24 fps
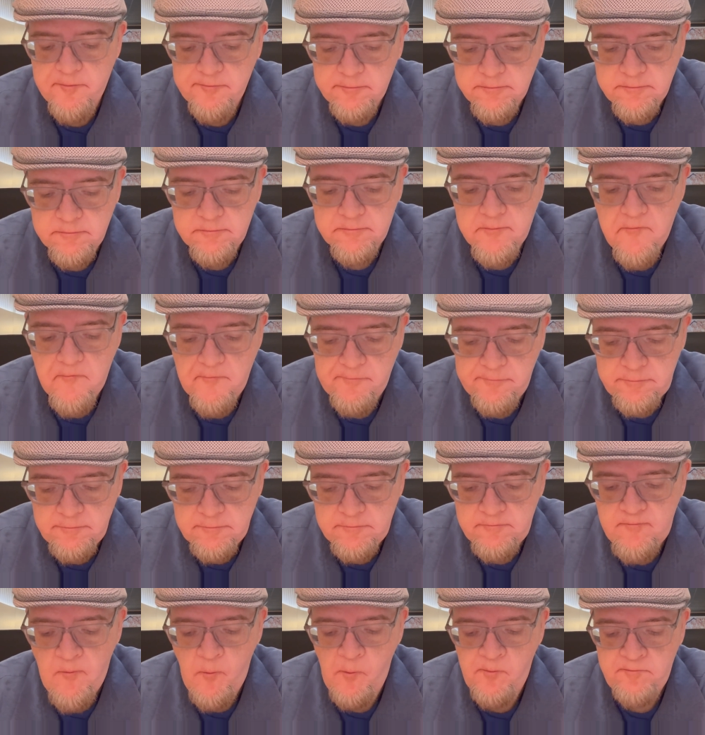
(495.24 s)
I would say that
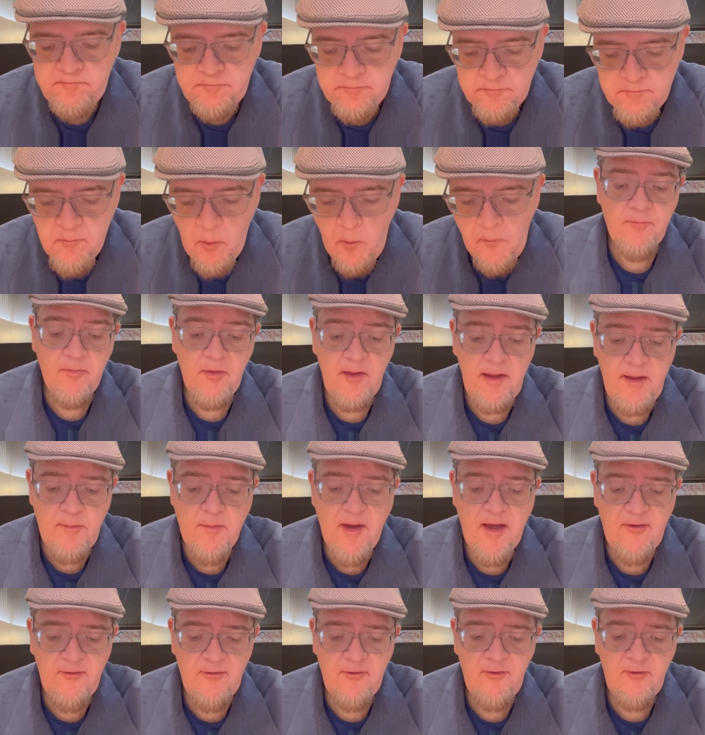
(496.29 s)
this is the
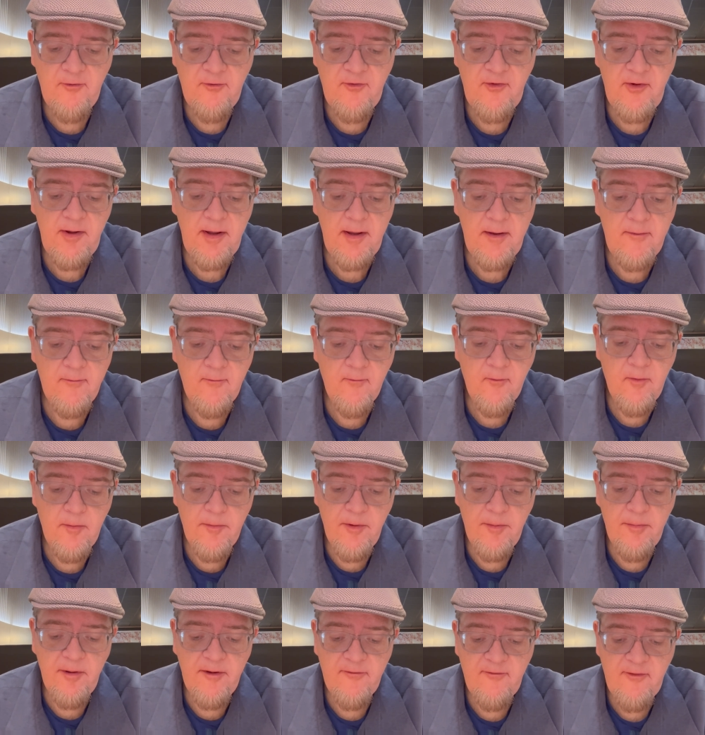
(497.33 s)
best sushi from
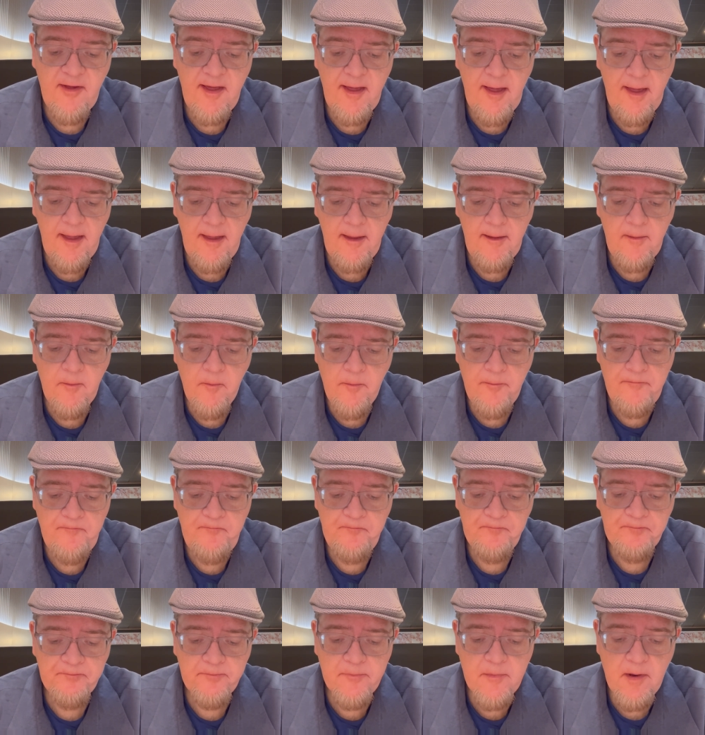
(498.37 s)
a buffet
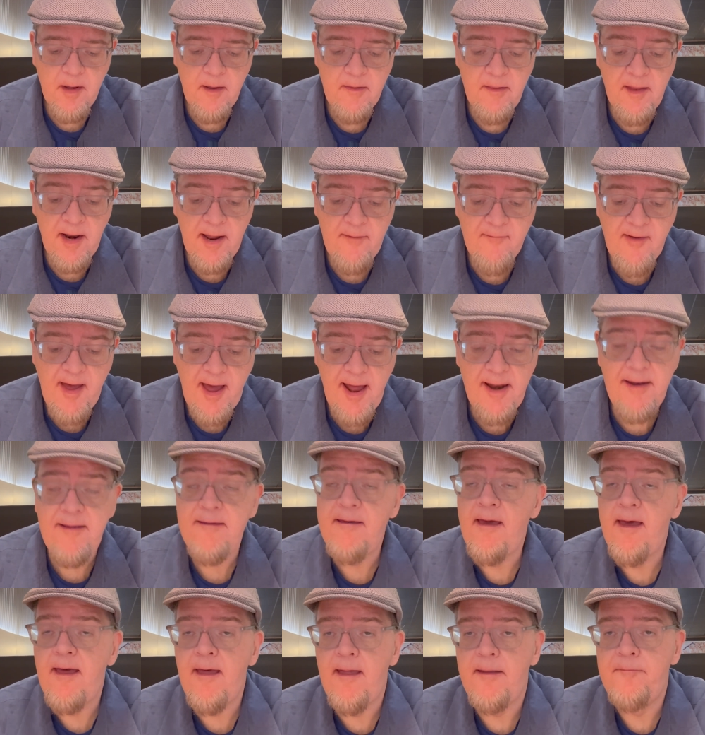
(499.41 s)
that I've had
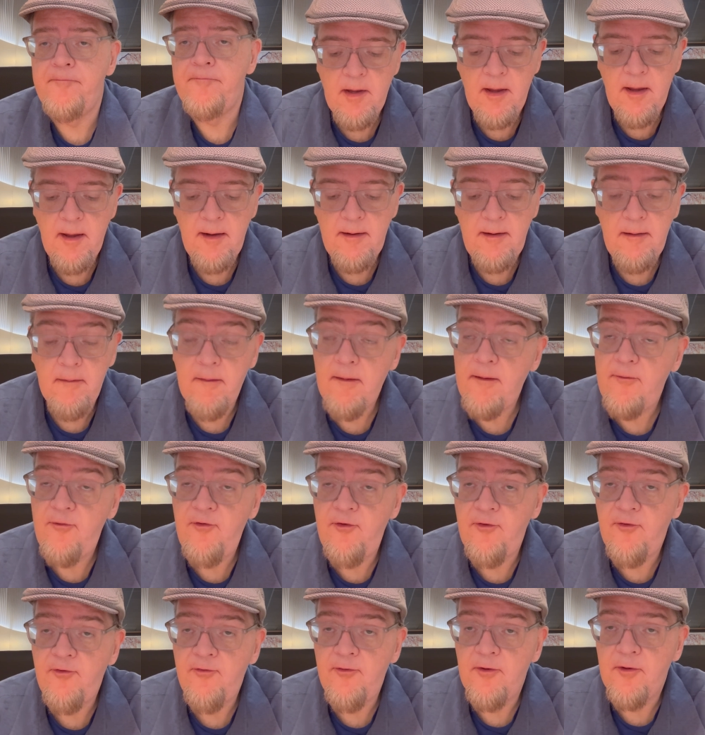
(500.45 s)
yet.
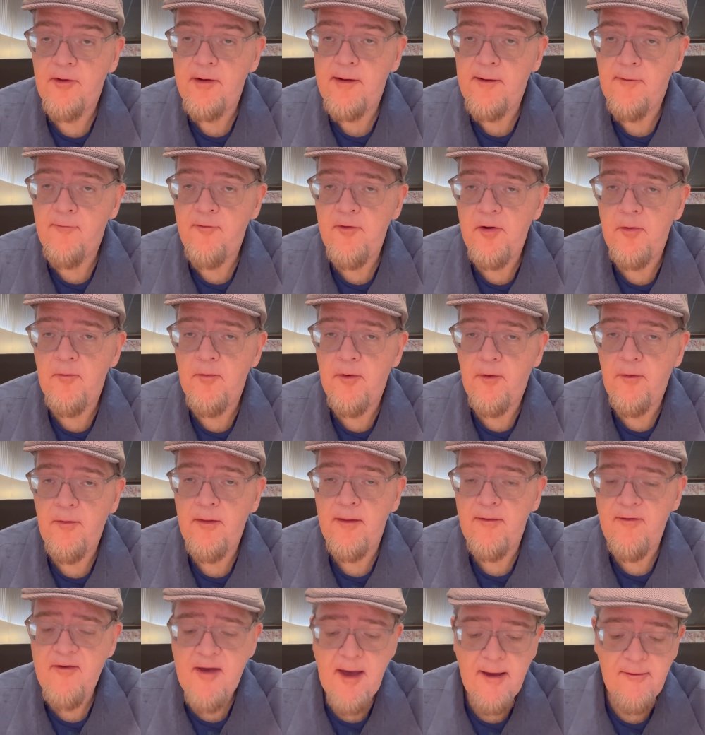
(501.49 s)
Delicious Philadelphia roll
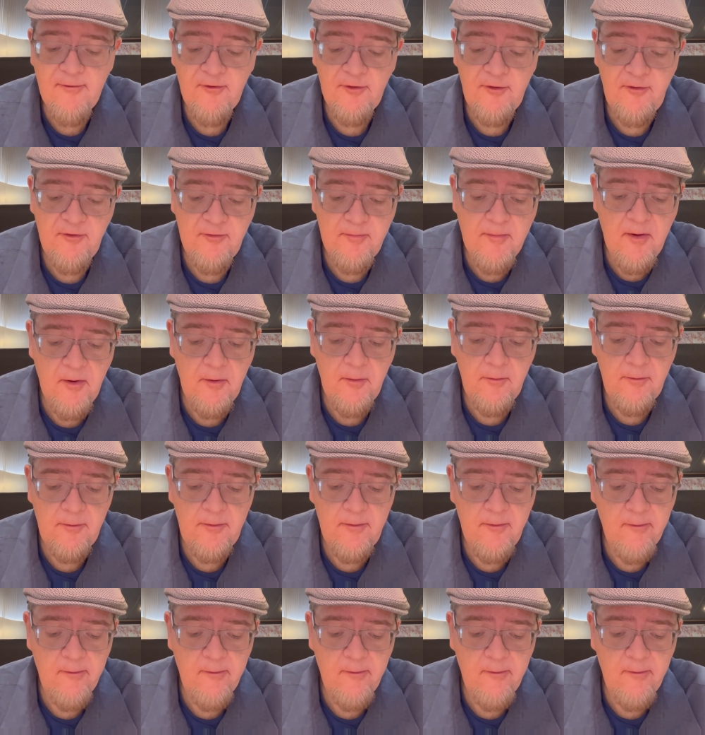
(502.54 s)
that's actually smoked.